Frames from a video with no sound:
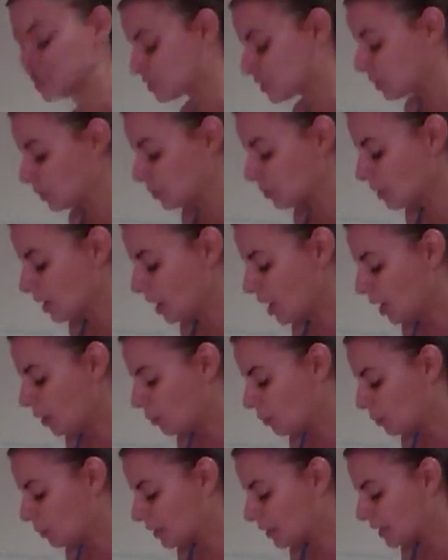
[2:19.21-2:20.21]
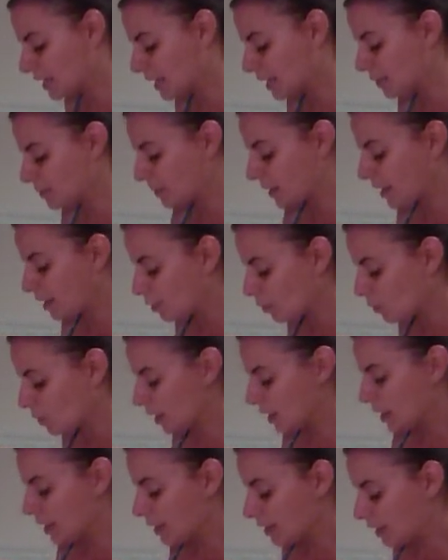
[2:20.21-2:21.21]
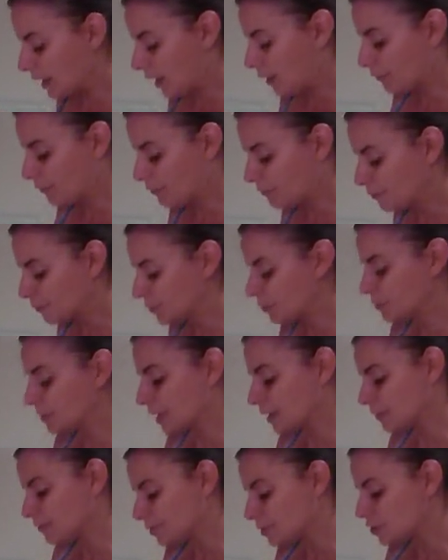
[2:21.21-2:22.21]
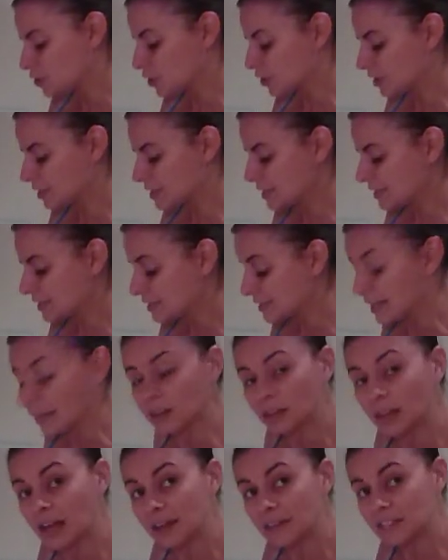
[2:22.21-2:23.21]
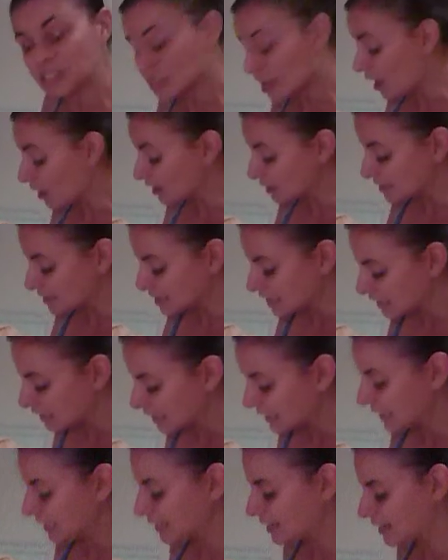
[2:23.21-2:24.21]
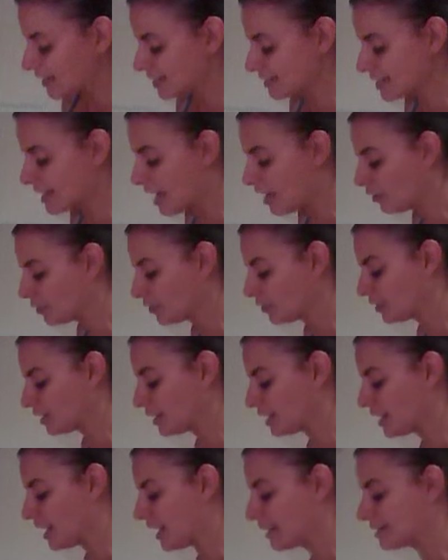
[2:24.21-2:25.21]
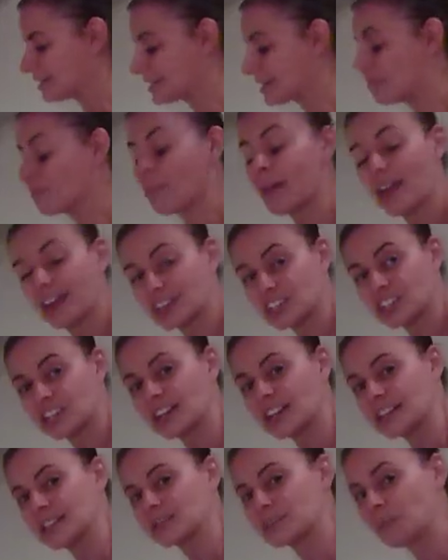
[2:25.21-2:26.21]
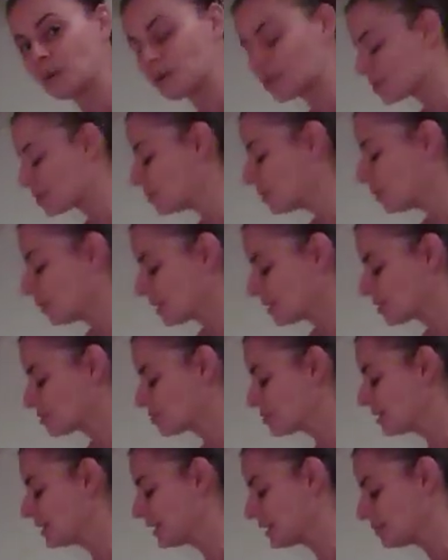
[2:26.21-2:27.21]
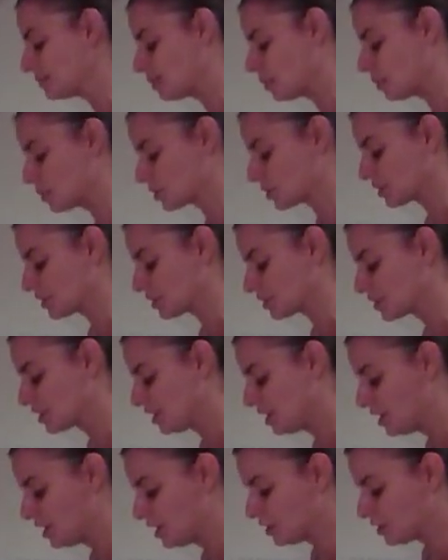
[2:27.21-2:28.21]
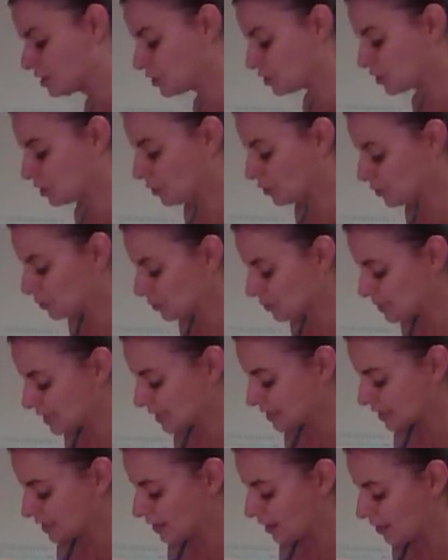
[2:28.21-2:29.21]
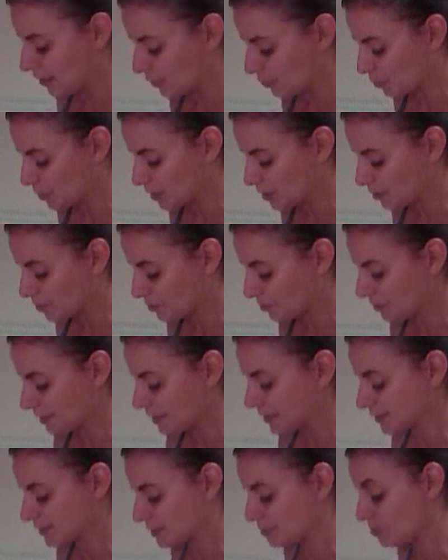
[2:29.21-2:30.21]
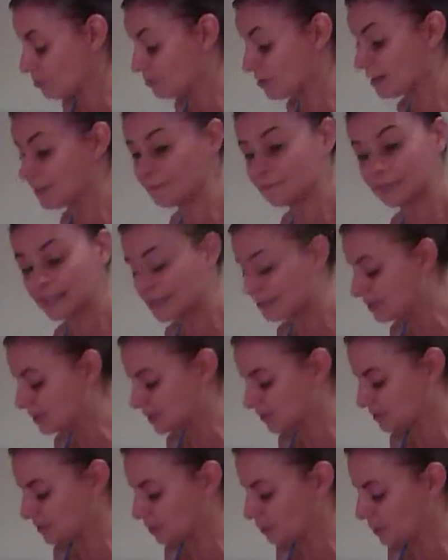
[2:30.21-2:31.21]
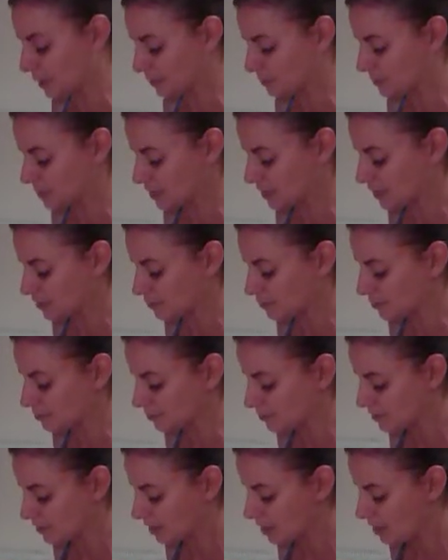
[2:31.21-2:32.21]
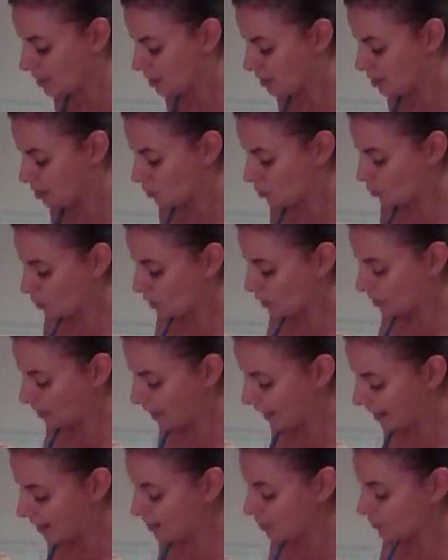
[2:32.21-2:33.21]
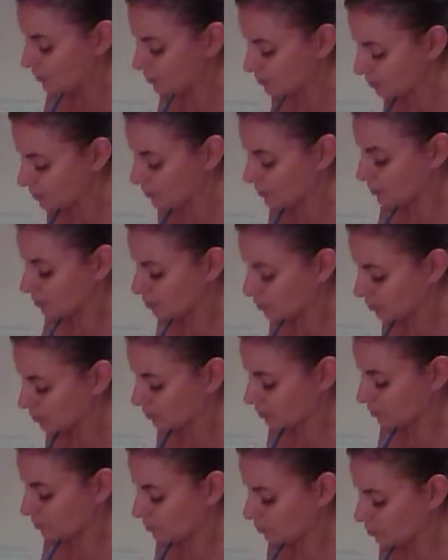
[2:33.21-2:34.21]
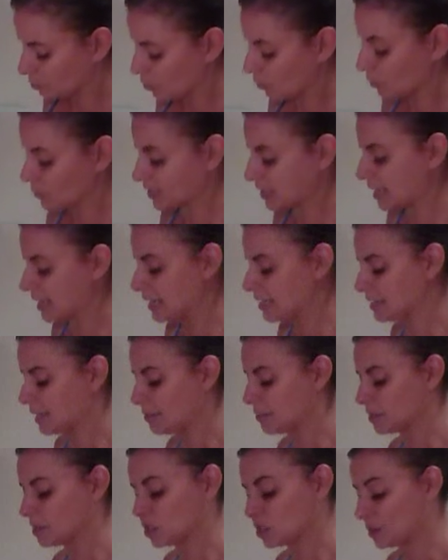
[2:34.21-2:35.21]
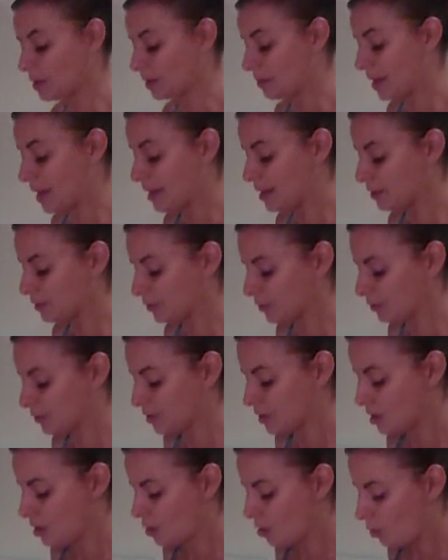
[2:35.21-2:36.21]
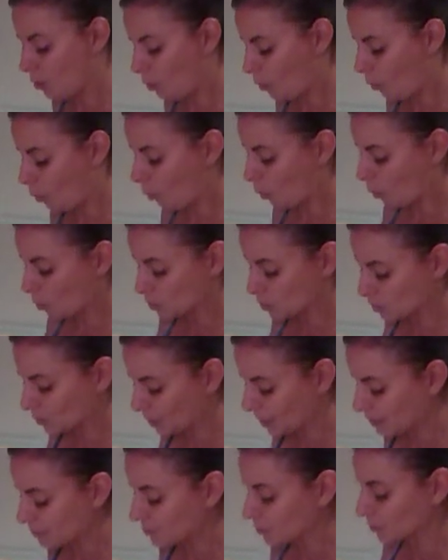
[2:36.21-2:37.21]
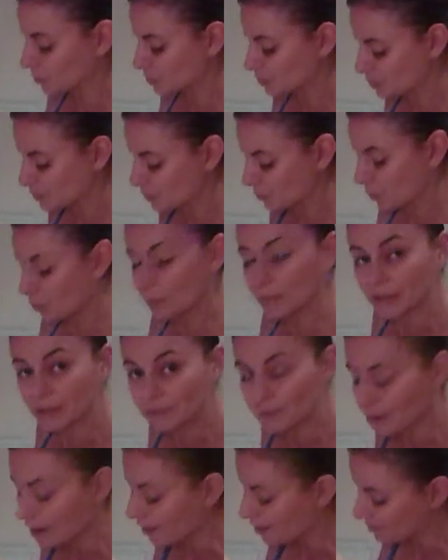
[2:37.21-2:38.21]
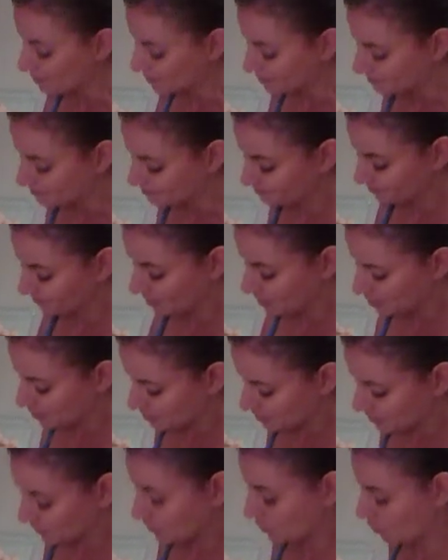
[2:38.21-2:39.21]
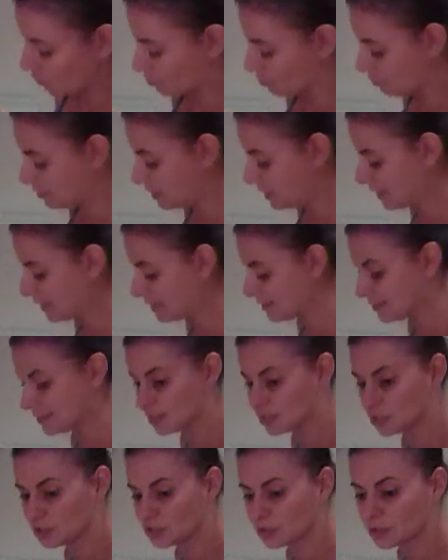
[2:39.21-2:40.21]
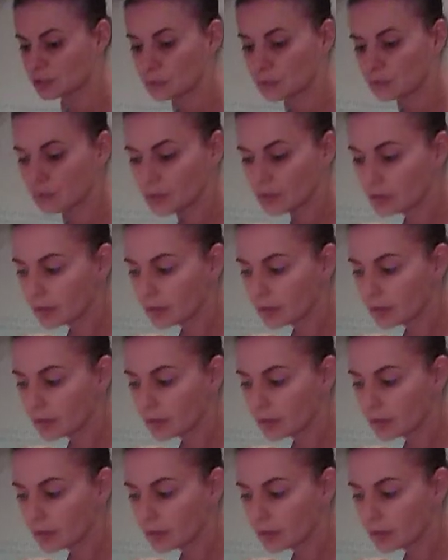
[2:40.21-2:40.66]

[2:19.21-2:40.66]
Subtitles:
So we want to keep our food choices, our lifestyle as clean and as healthy and as compassionate as possible. That's really important. So you'll see tonight that we can create some great flavors for our baked potatoes without causing any damage to our health or to animals or the environment. So pretty easy to do.